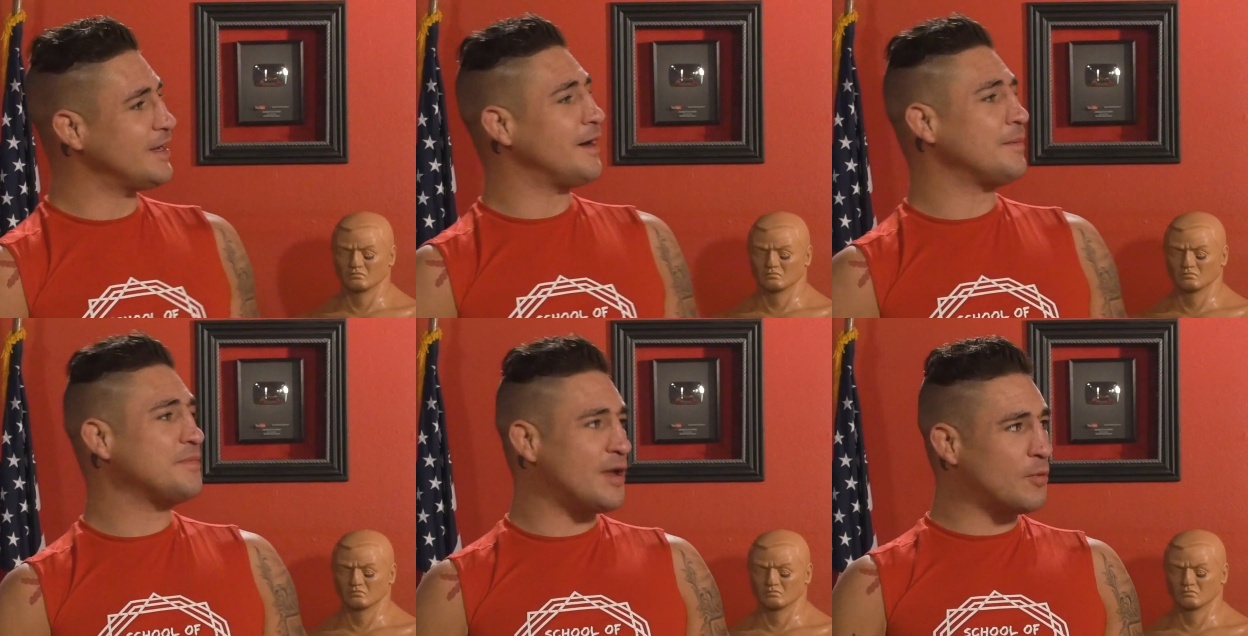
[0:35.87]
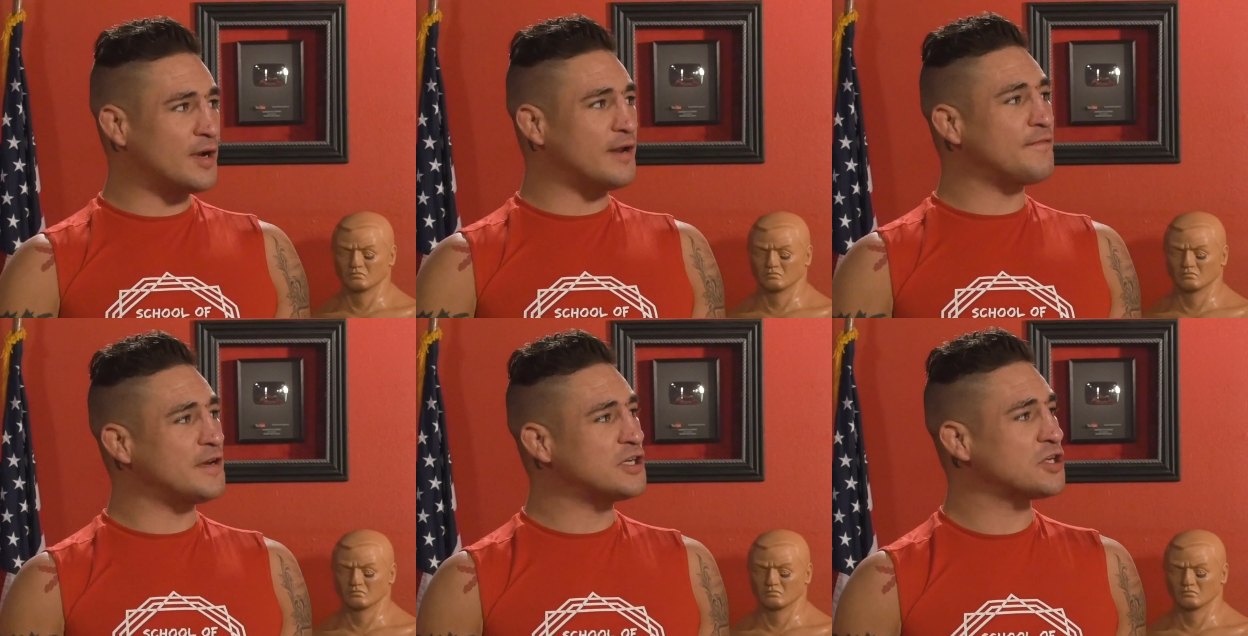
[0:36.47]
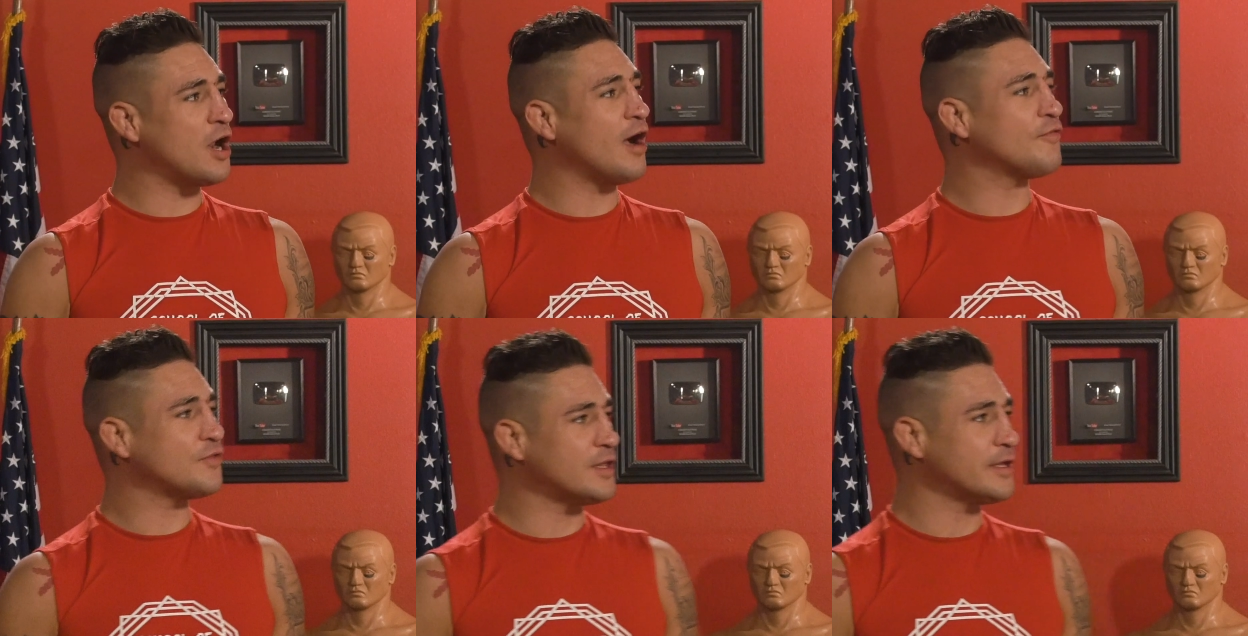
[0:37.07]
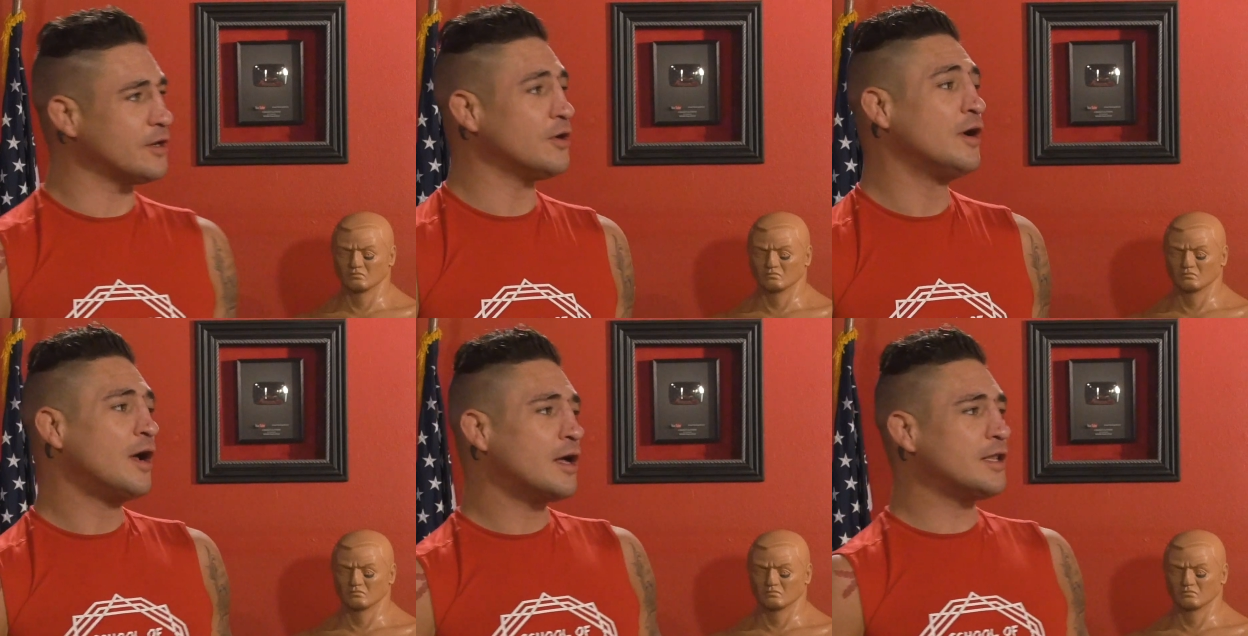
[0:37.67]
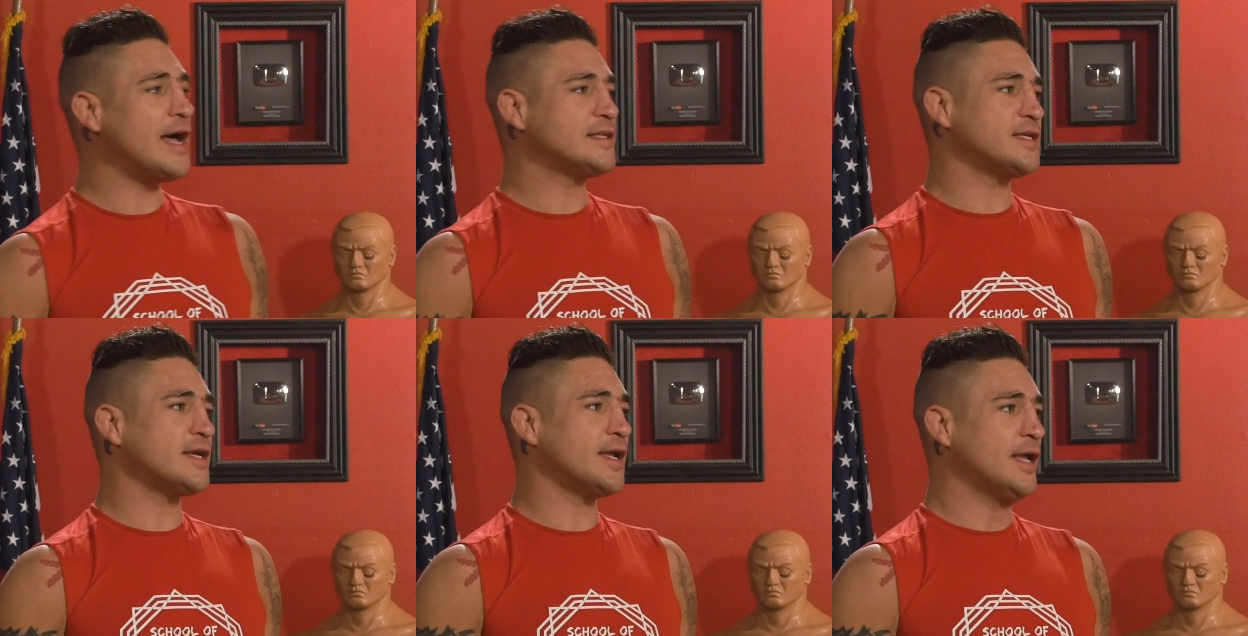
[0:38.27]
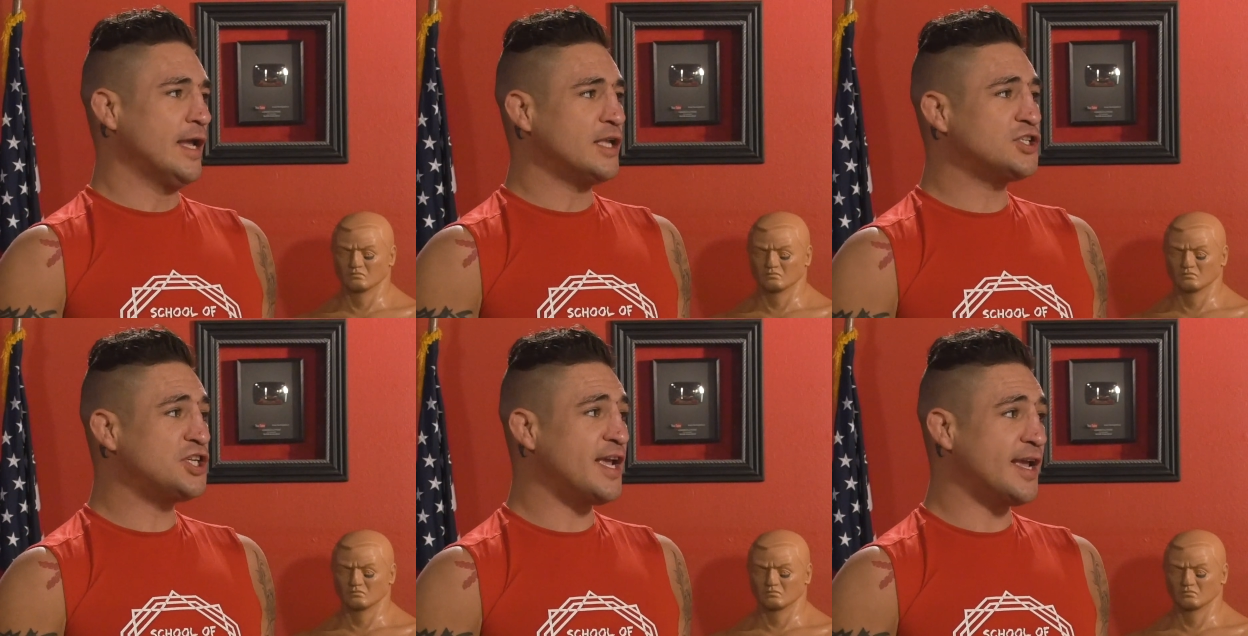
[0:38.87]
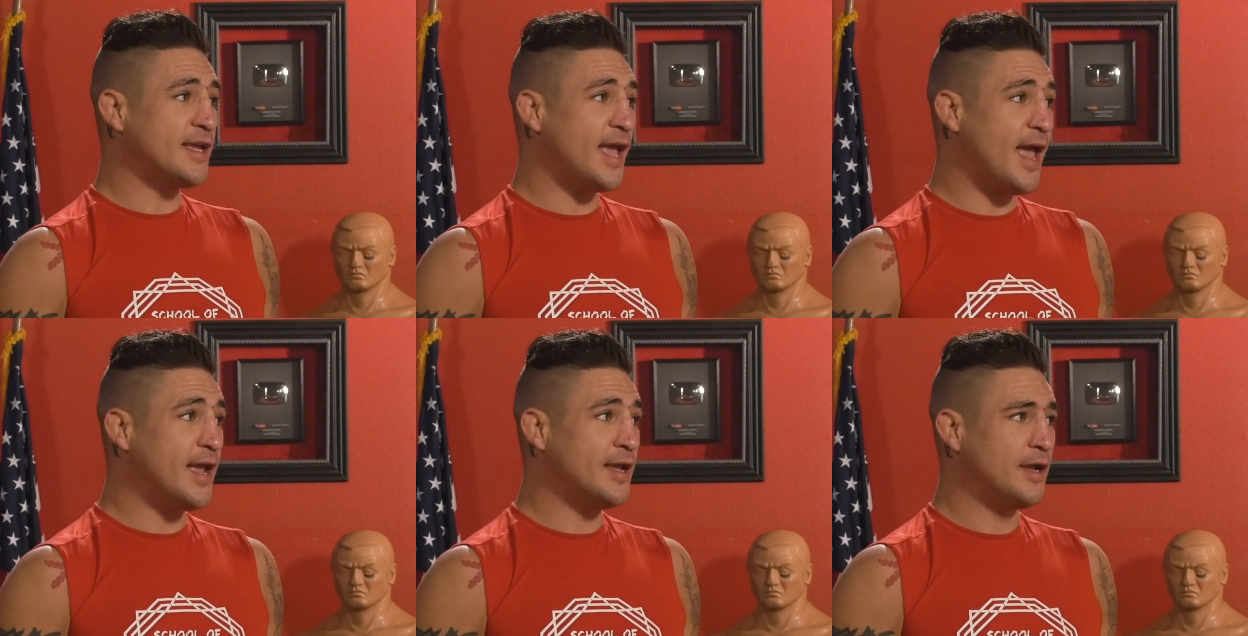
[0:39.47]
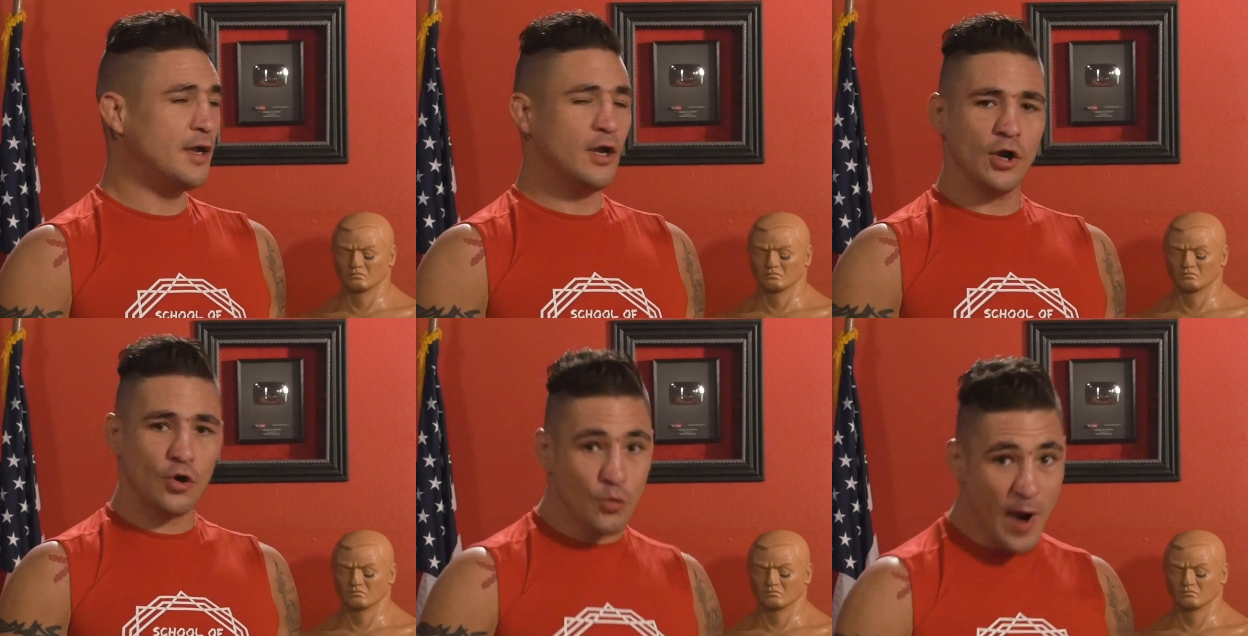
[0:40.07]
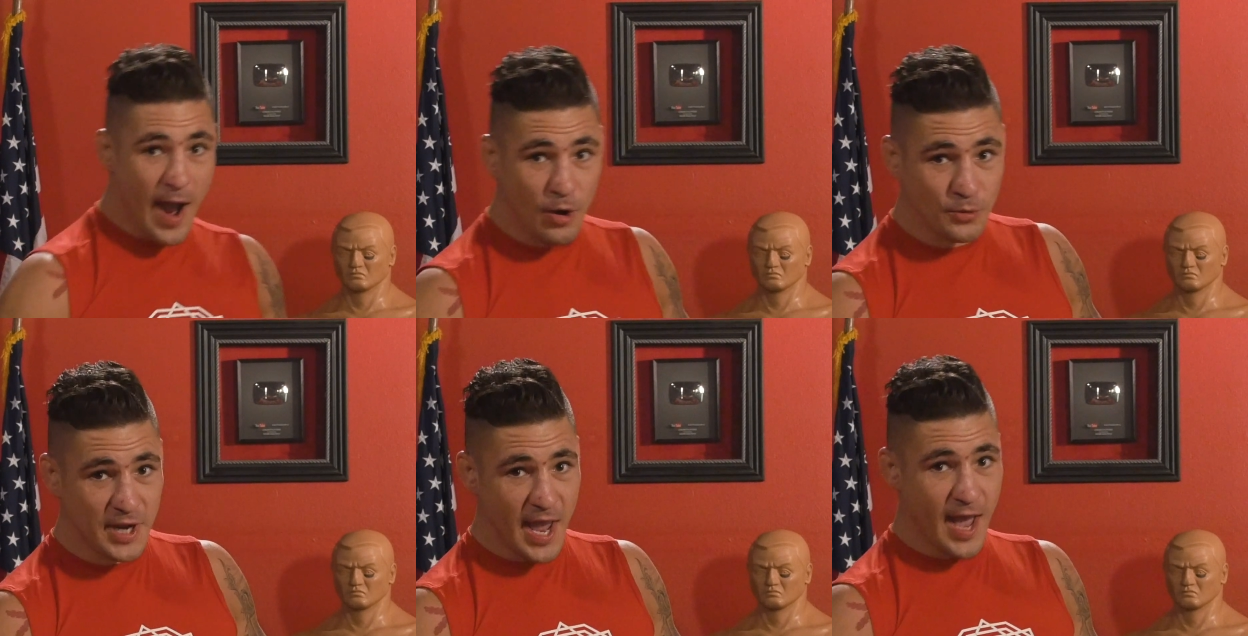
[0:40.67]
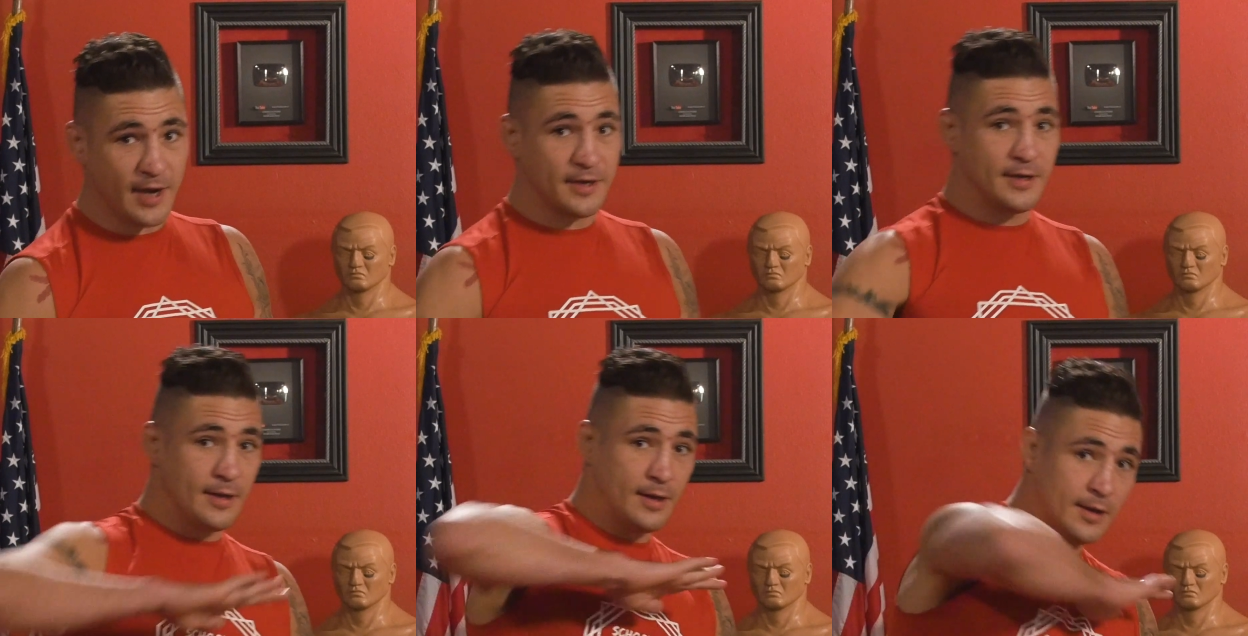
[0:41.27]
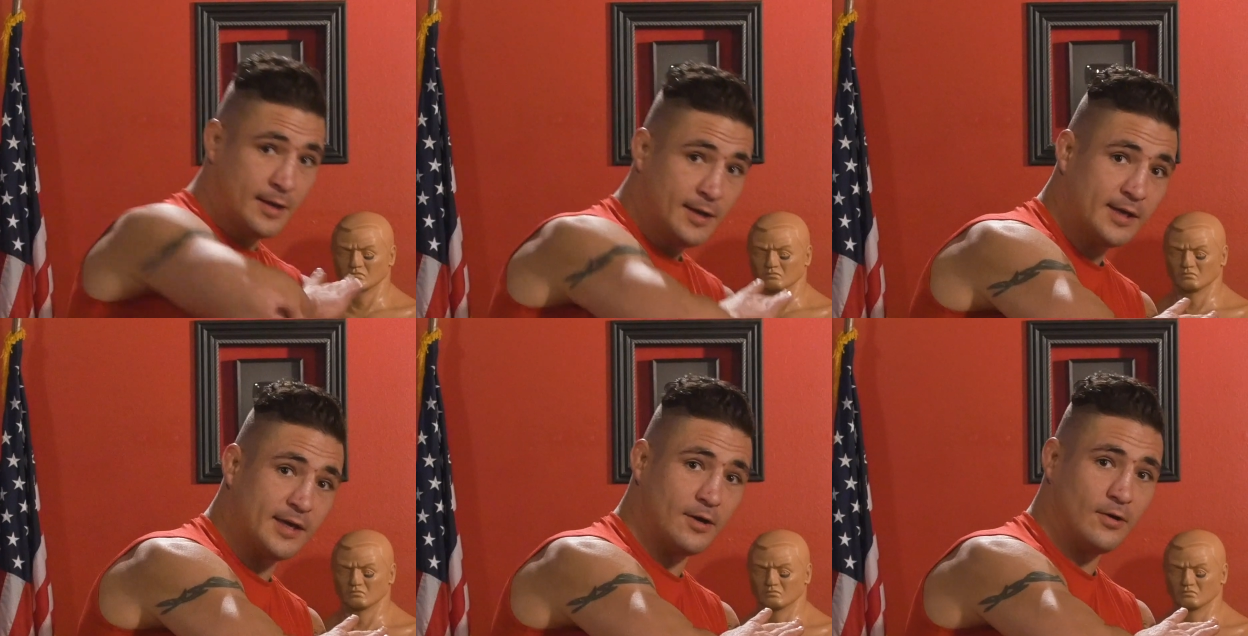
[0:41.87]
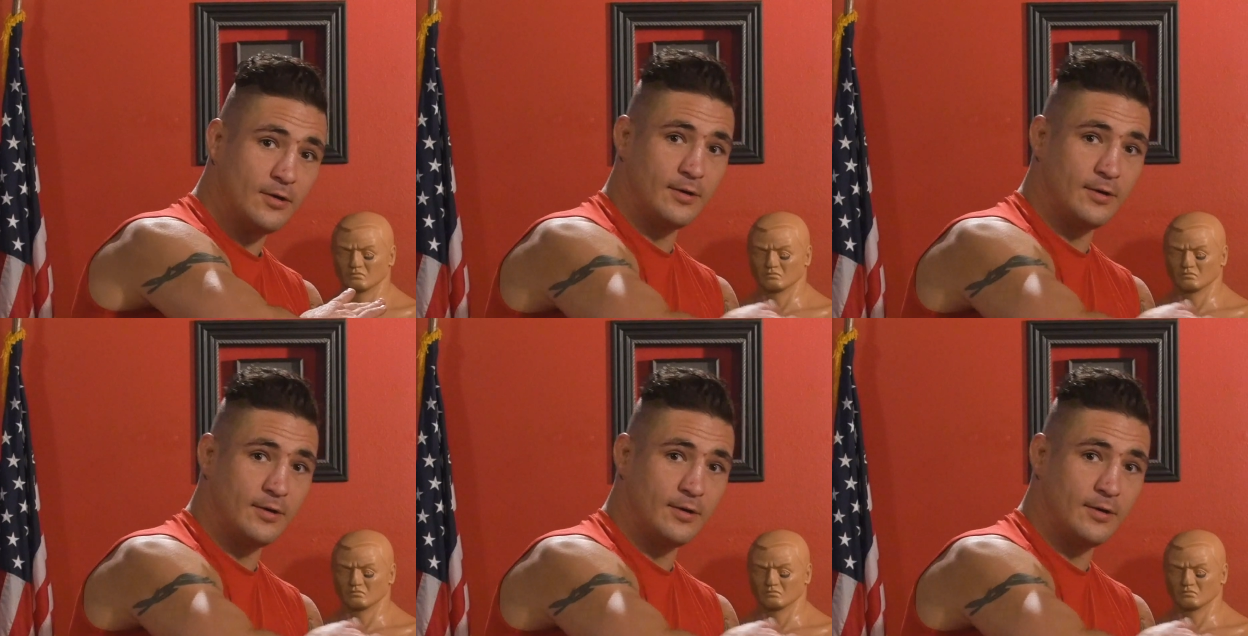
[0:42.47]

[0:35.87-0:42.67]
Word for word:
Speaker 1: uh, then we're going to finish it off with a little classic G and K ground and kill.